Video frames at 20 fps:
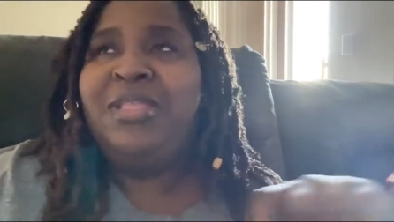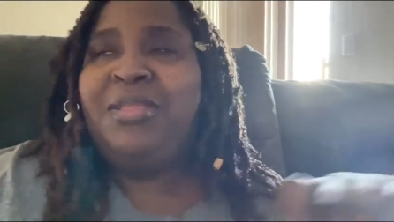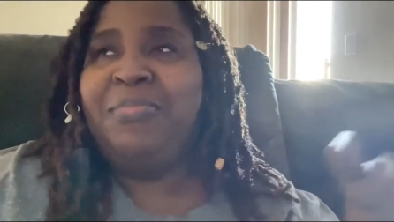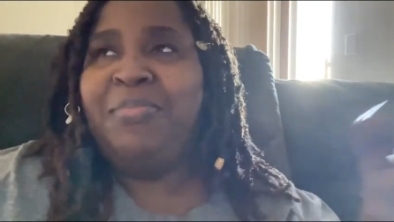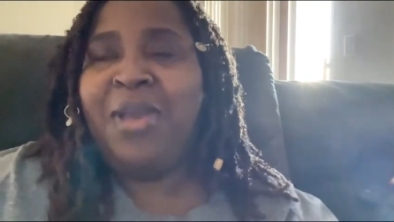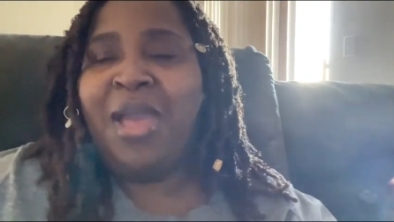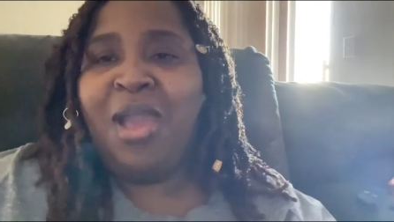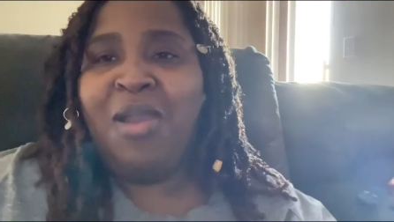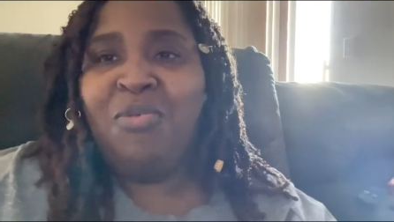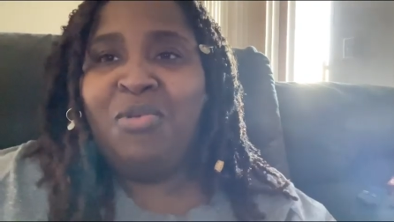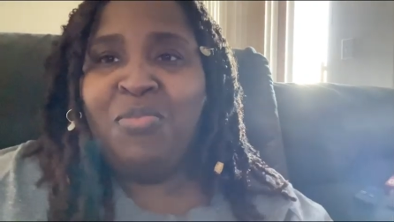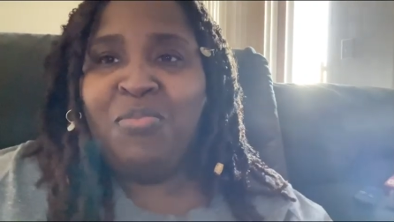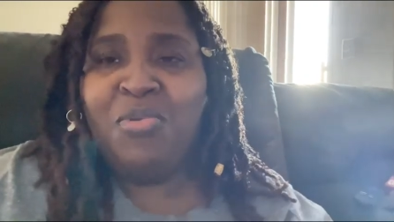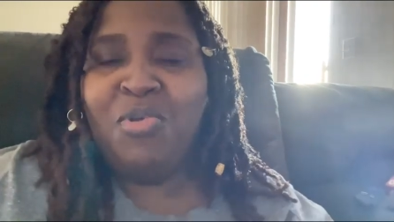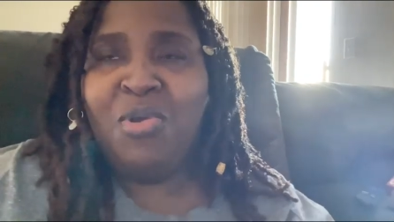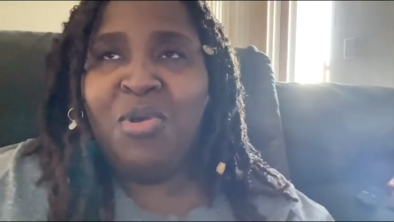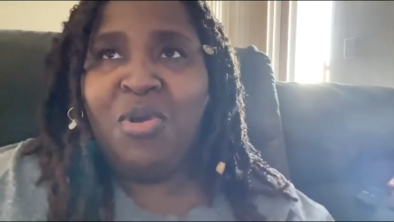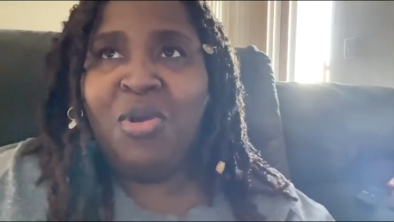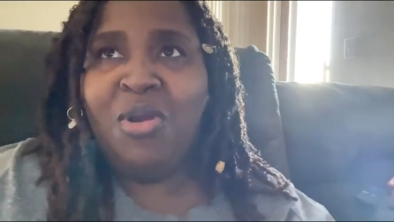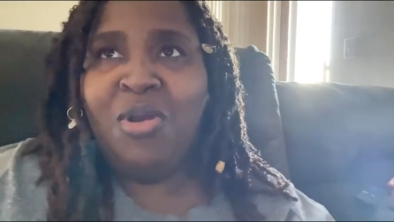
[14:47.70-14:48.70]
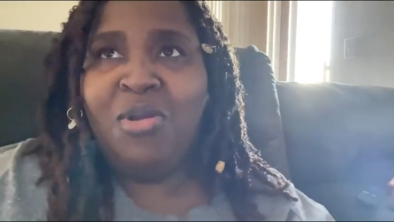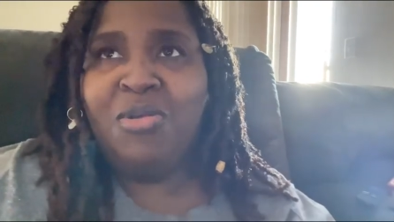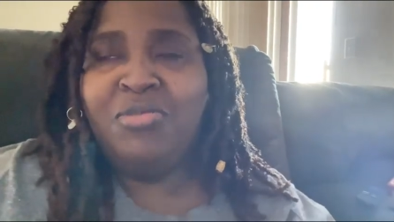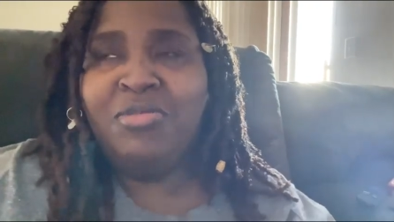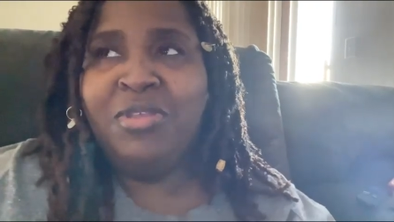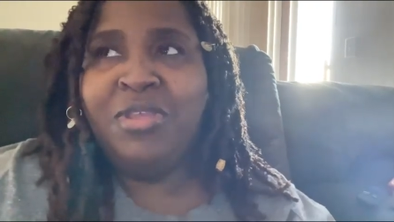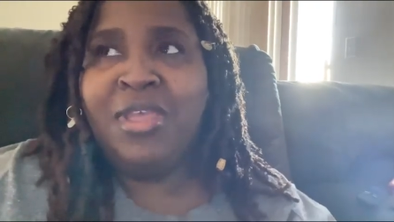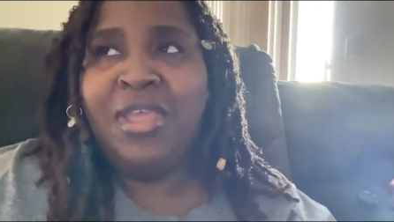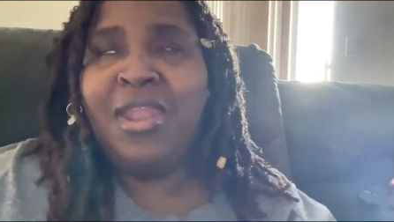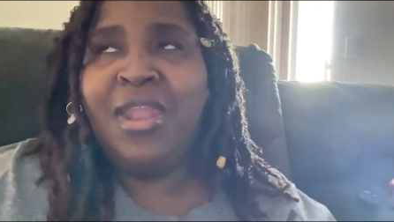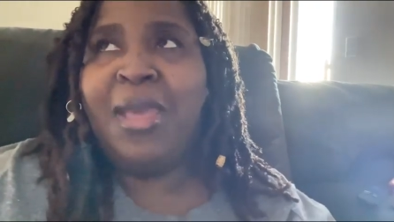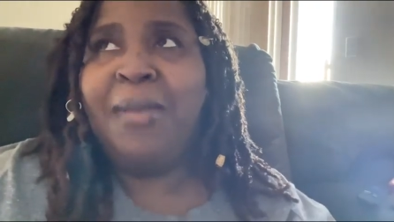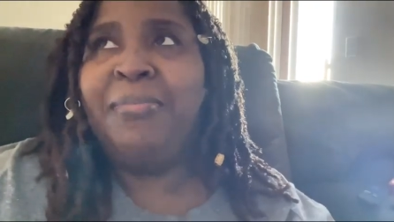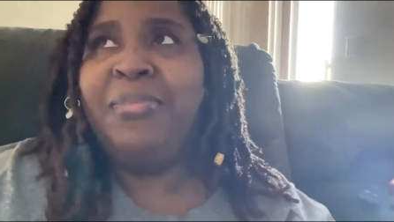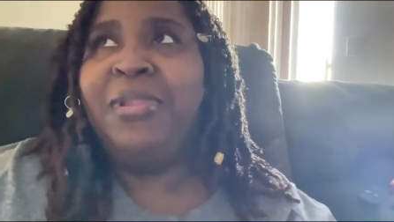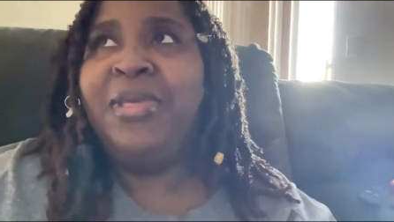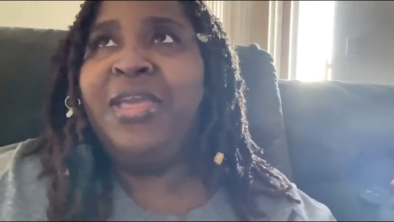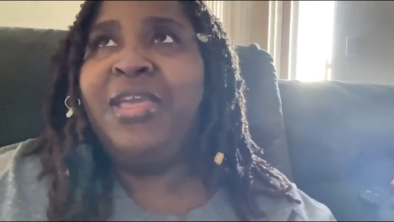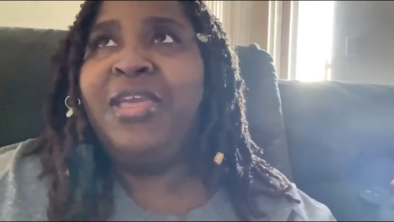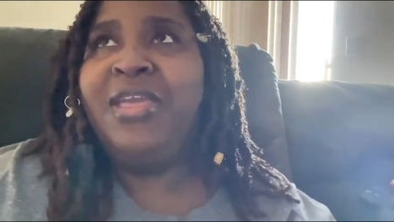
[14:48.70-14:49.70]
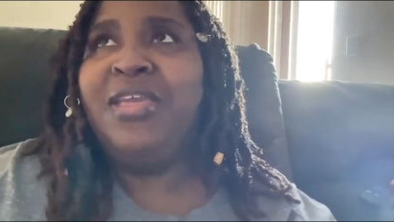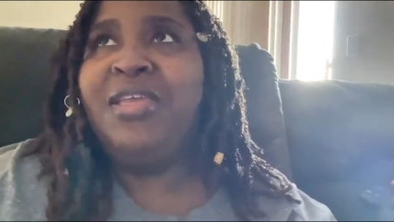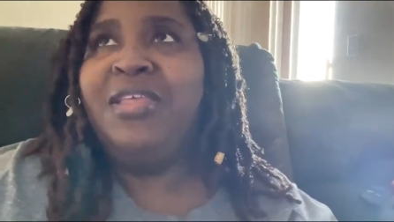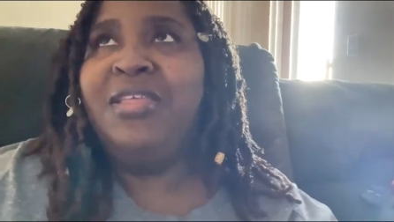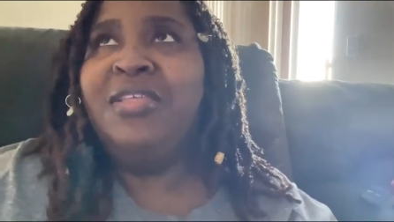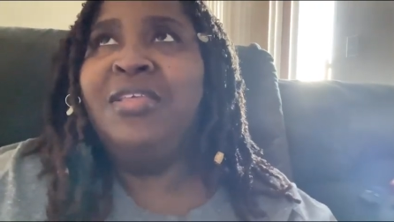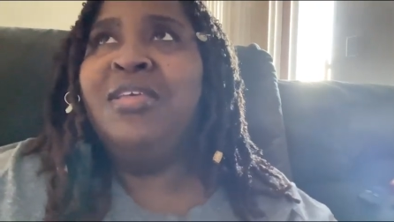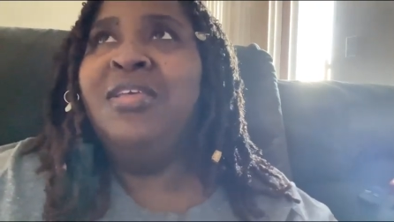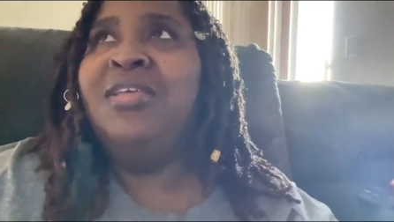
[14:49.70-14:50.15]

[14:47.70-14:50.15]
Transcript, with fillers: the Powerball and I played